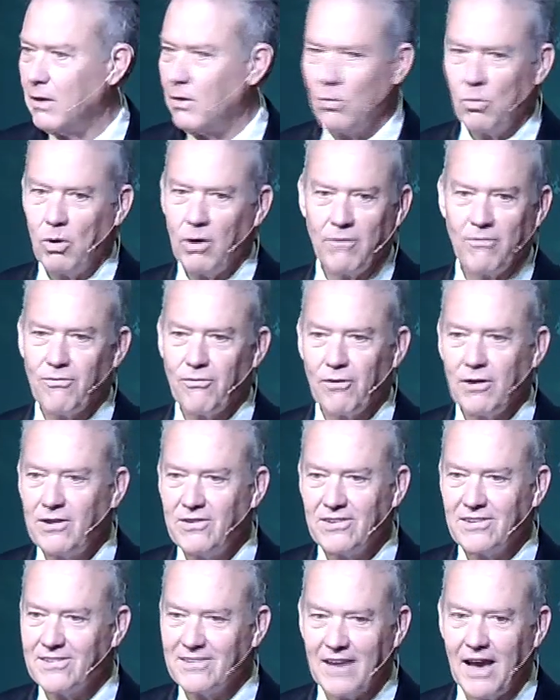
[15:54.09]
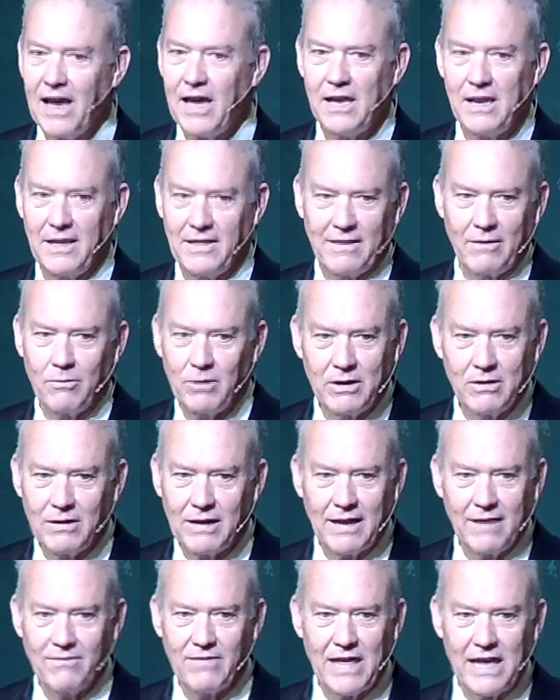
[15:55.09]
We're a free society, that we don't
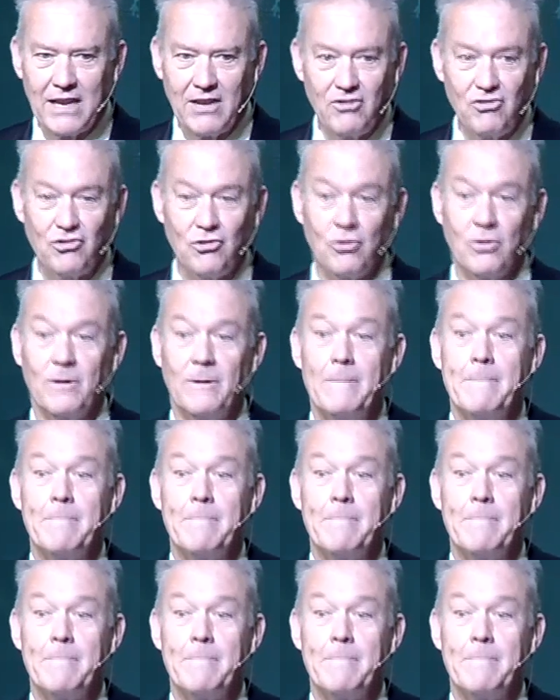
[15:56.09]
have that issue.